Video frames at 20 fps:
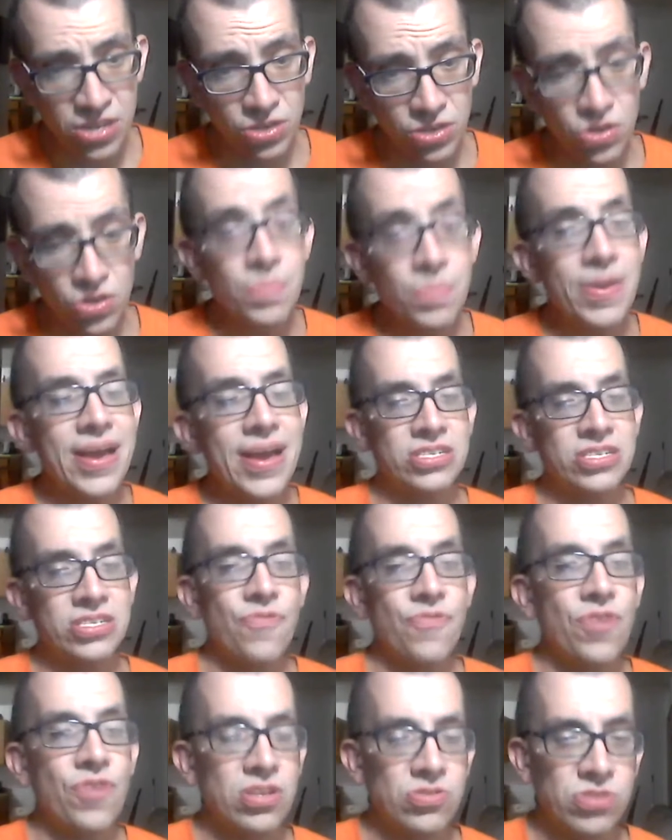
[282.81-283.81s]
Good match. I
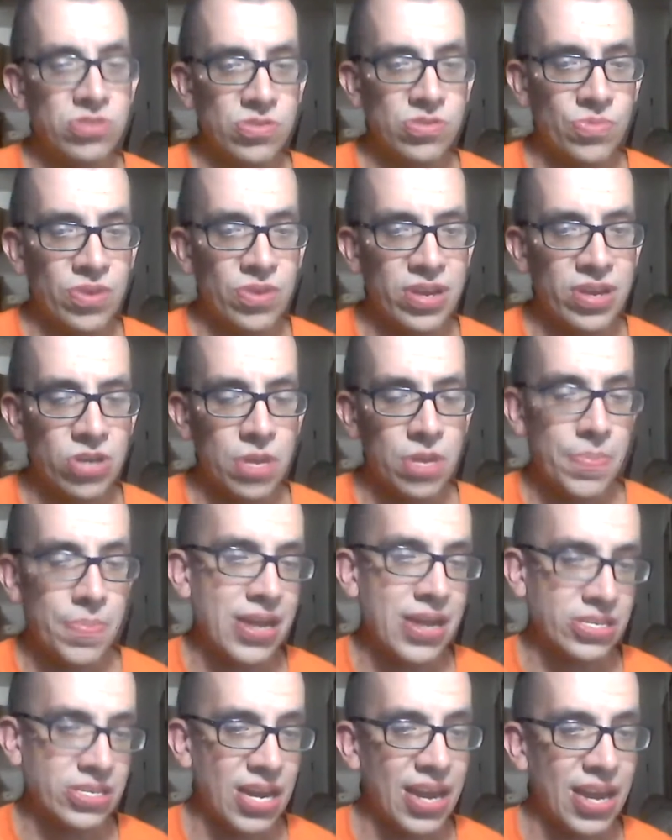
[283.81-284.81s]
thought this was a really good
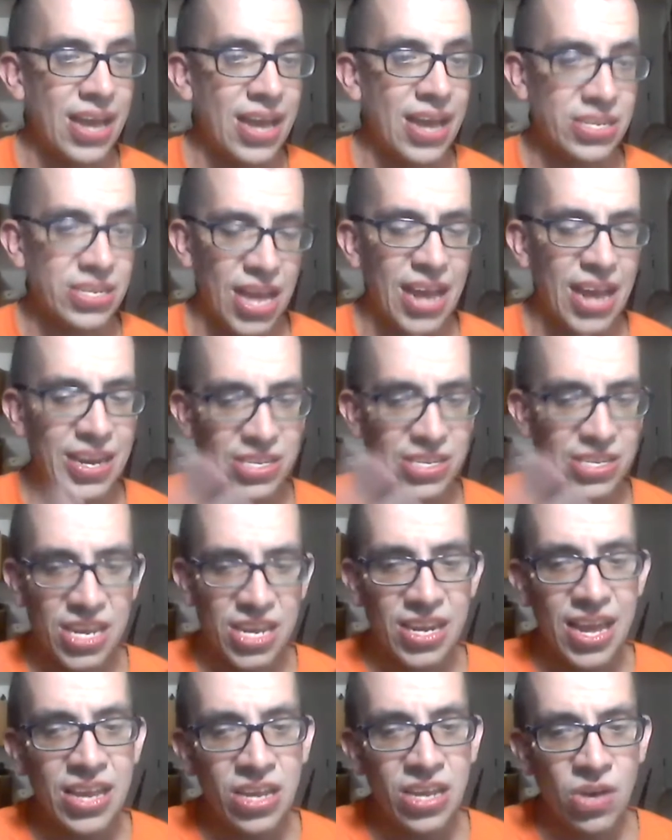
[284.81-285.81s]
match. I like this. I
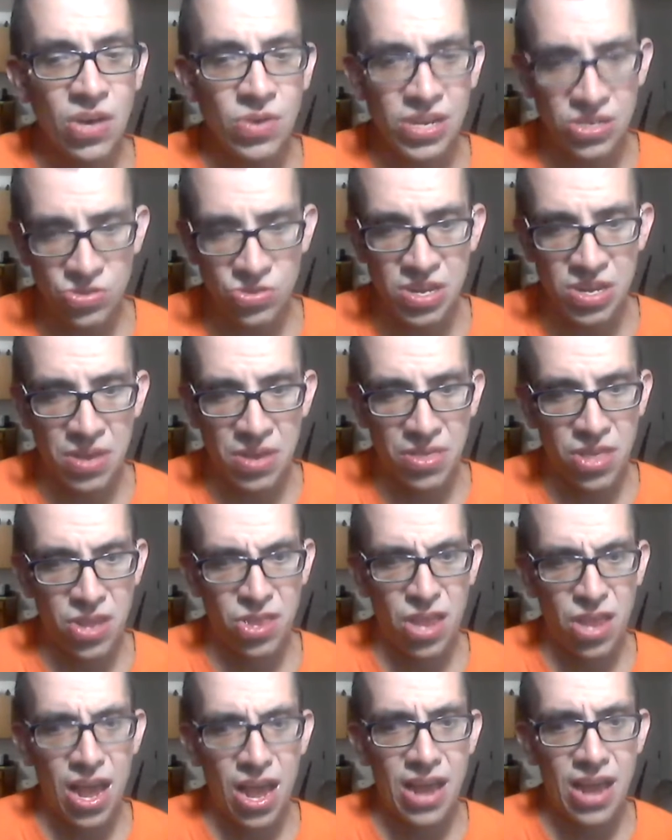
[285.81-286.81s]
like how they do
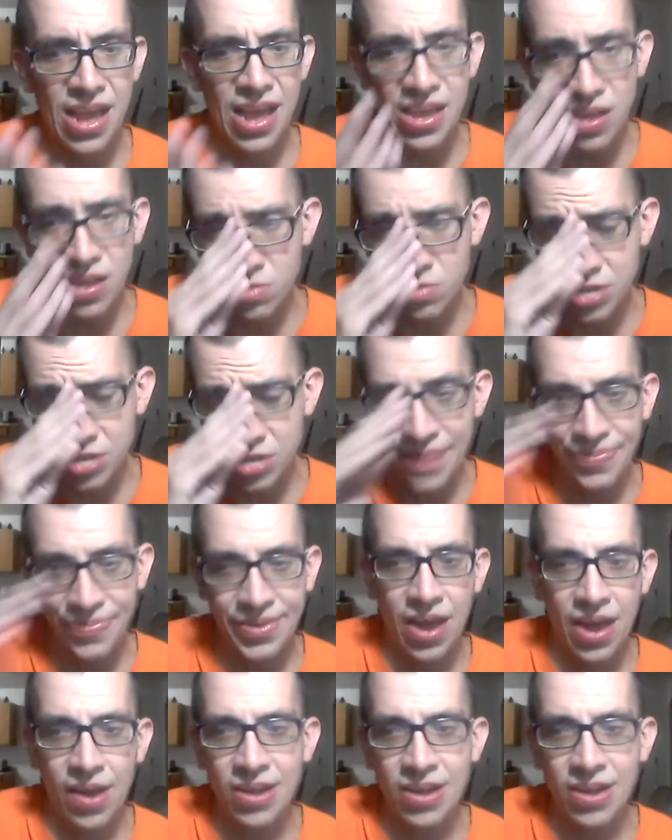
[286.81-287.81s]
I like how Don
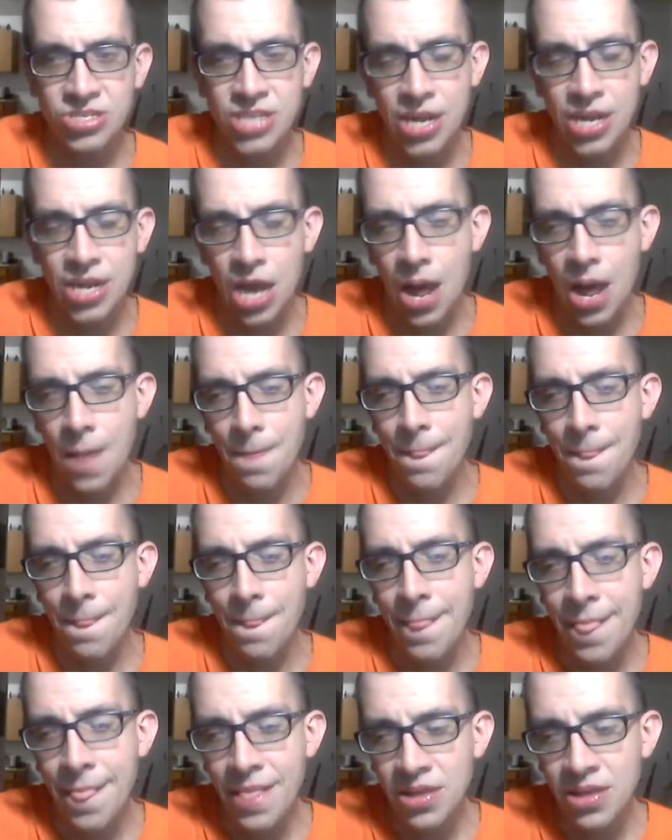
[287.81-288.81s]
Callis and
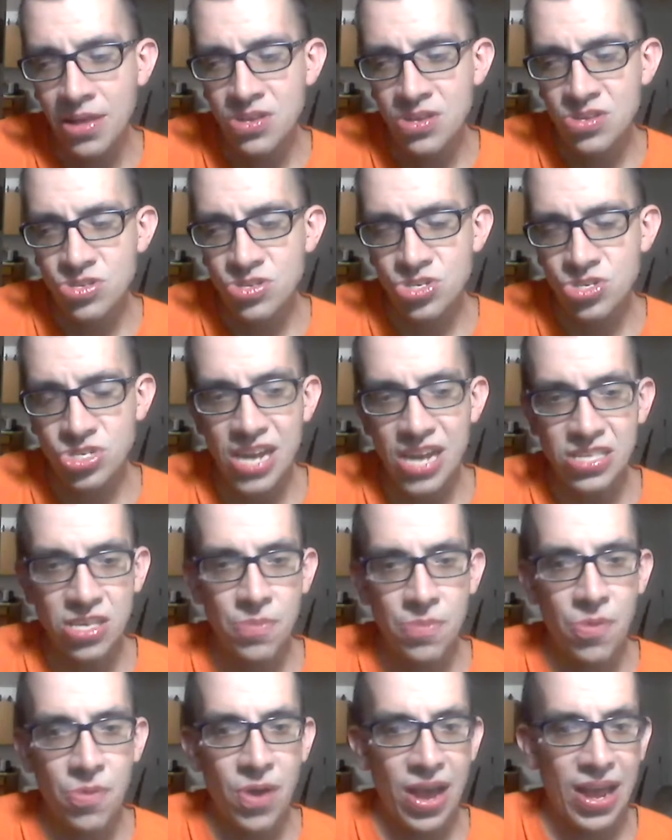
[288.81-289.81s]
Scott
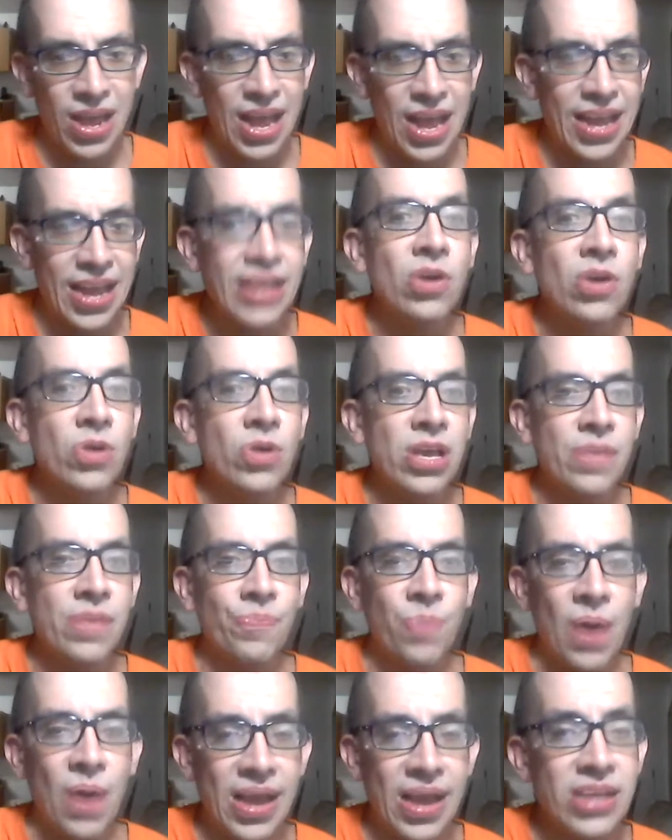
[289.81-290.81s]
D'Amore. I like
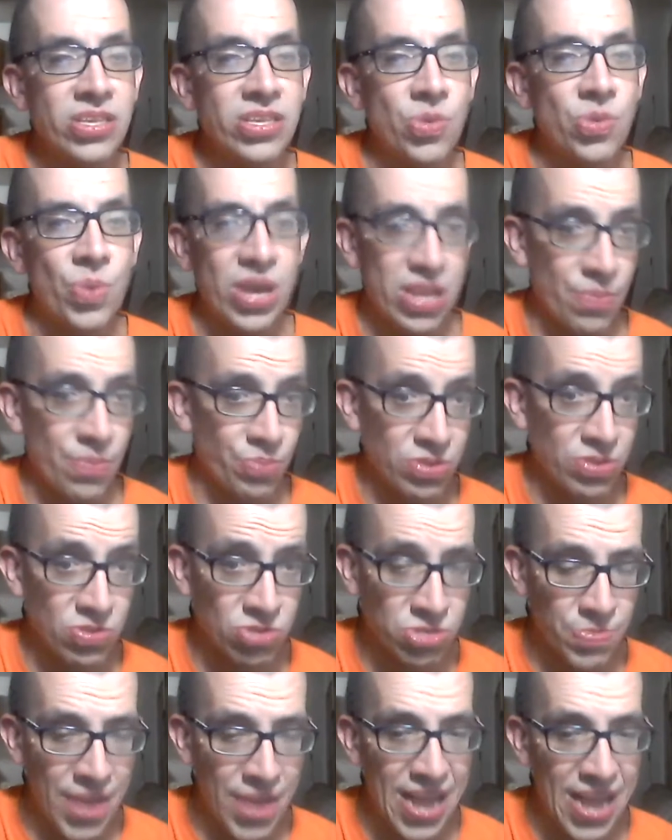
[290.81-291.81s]
the way they
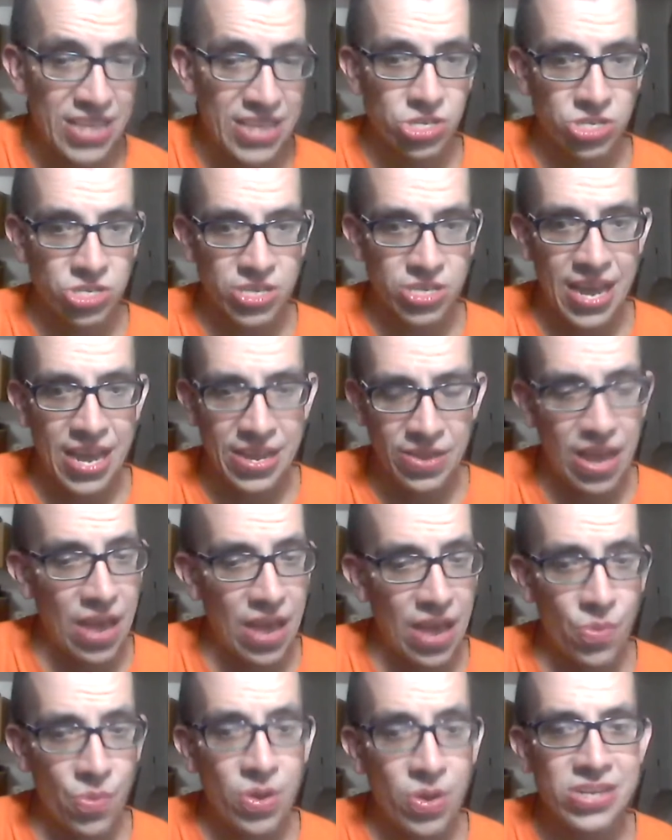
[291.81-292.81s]
produce matches. I
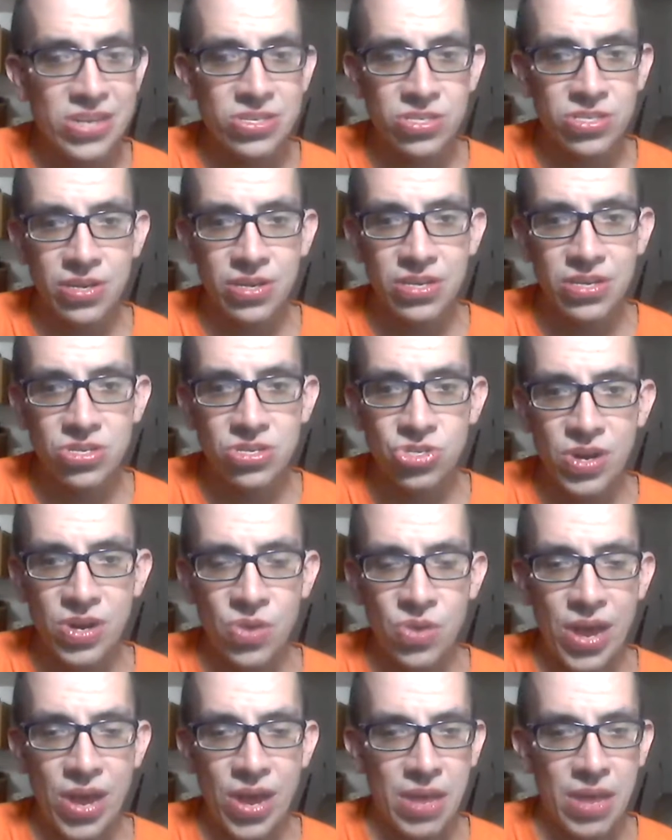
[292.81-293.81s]
really enjoy the
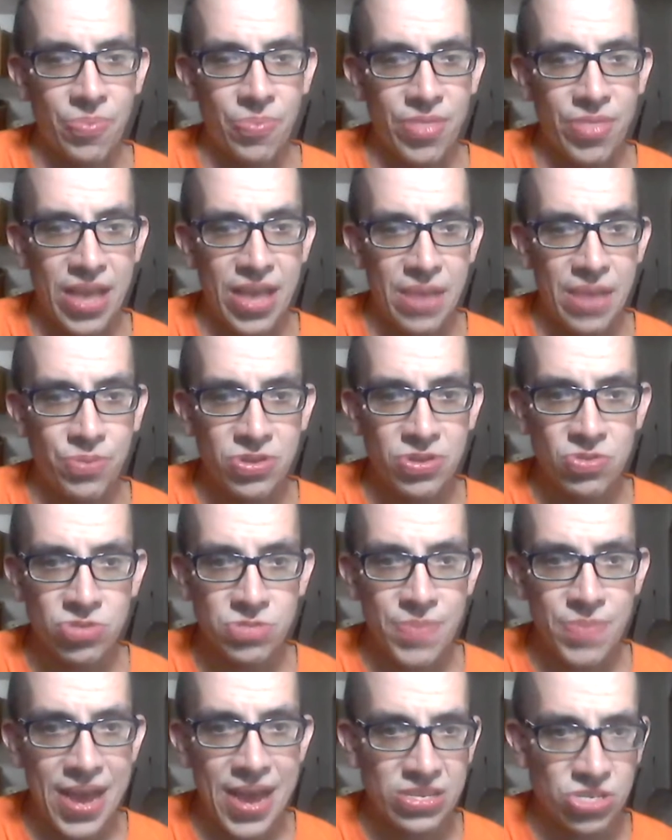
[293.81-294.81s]
way they produce
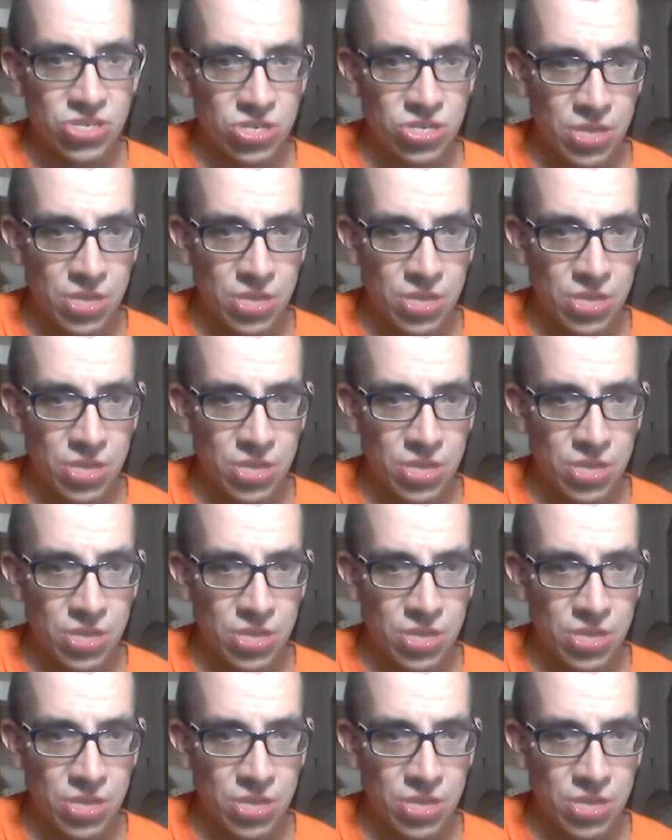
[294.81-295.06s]
matches.